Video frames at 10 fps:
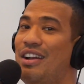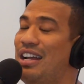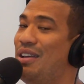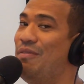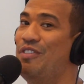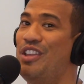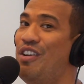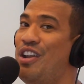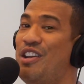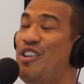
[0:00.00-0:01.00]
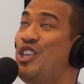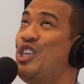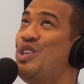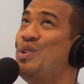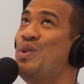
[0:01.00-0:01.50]
They're in a
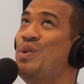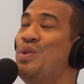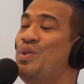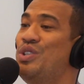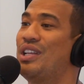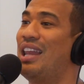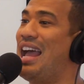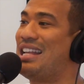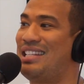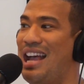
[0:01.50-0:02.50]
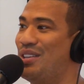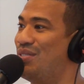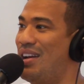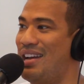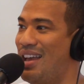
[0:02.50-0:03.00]
huge glass
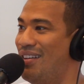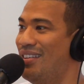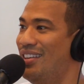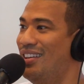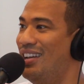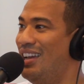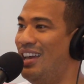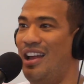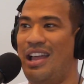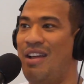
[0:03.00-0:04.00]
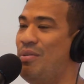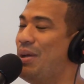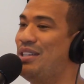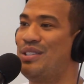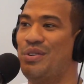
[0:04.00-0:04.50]
house right now, and
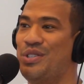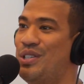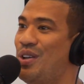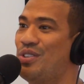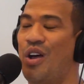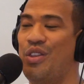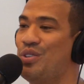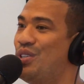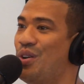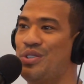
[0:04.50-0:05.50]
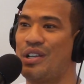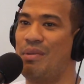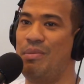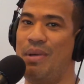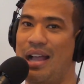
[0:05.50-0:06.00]
everybody's throwing stones. All those stones are
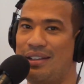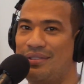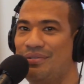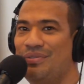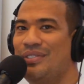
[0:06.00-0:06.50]
coming back.